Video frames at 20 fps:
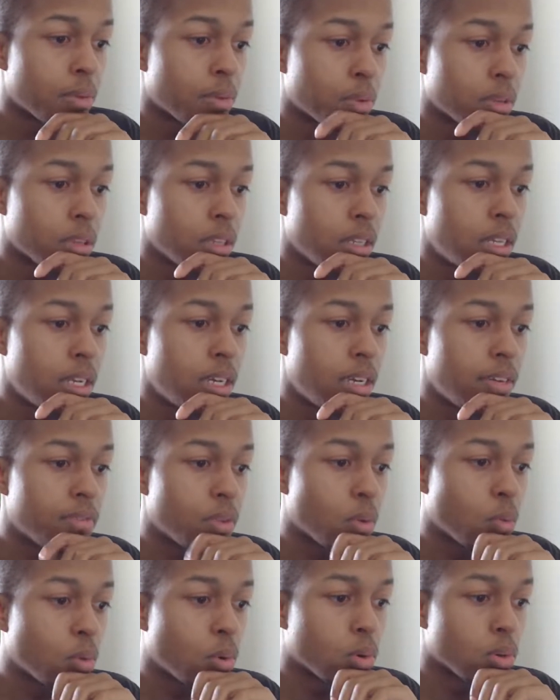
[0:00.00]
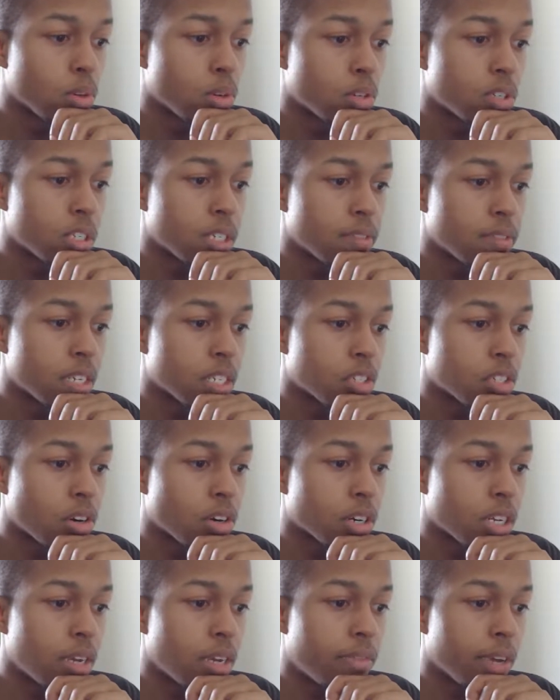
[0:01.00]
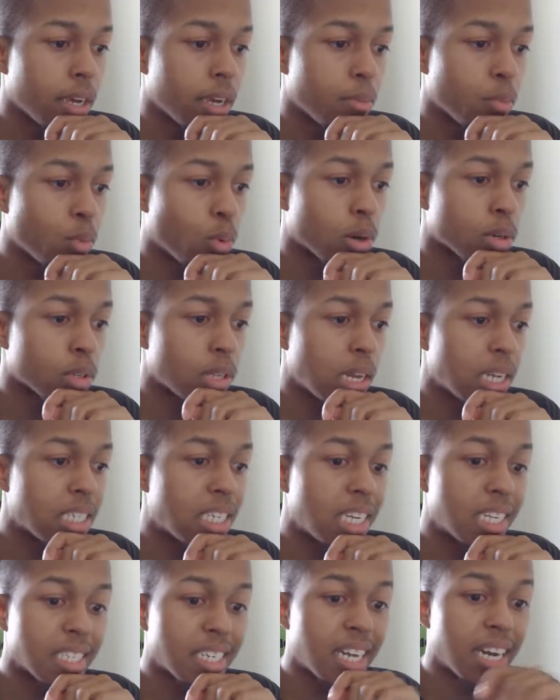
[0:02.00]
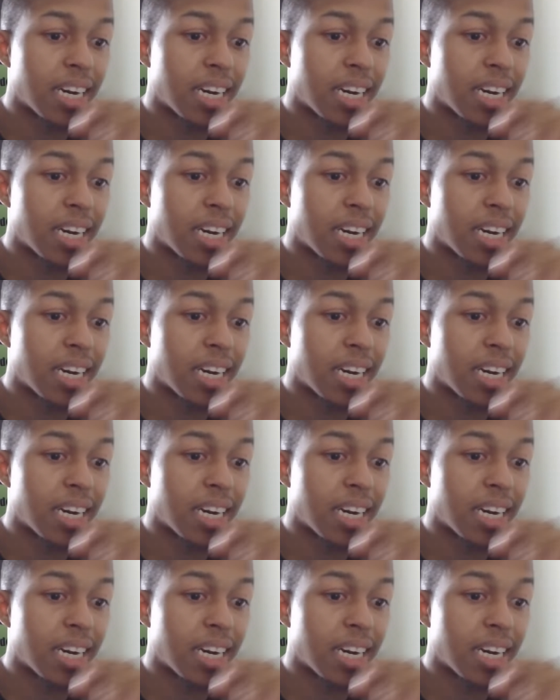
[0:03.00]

and will leave the warlords if they start giving him work that does not